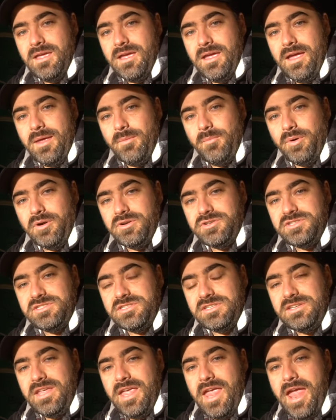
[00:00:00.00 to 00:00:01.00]
and
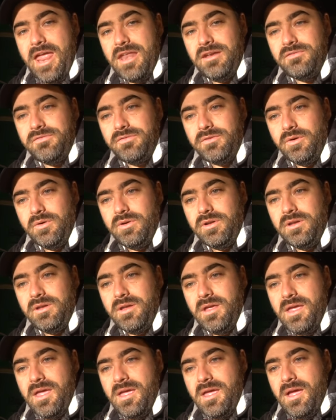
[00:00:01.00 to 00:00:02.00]
purchasing canned food.
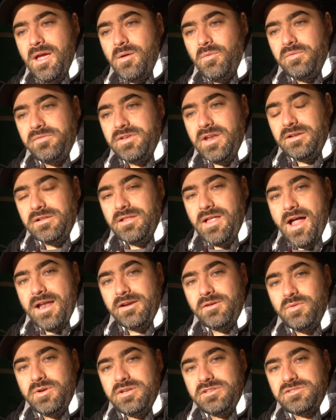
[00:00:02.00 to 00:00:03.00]
We've done a lot
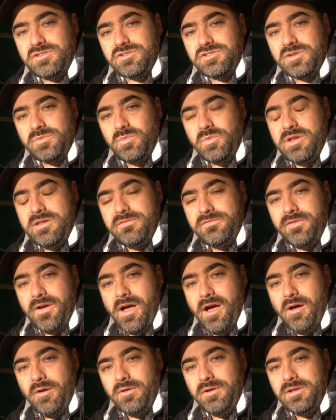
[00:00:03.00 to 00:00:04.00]
of research and we
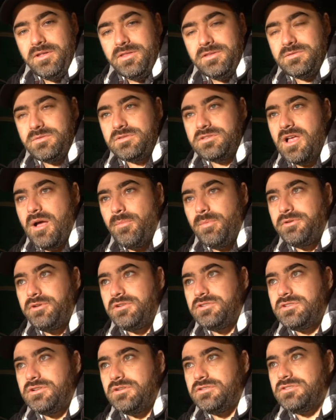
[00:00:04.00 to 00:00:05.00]
found, this was a couple
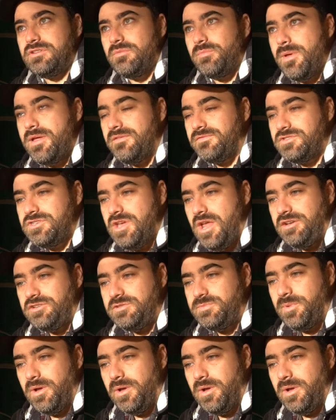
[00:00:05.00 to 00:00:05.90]
years ago so it may have changed,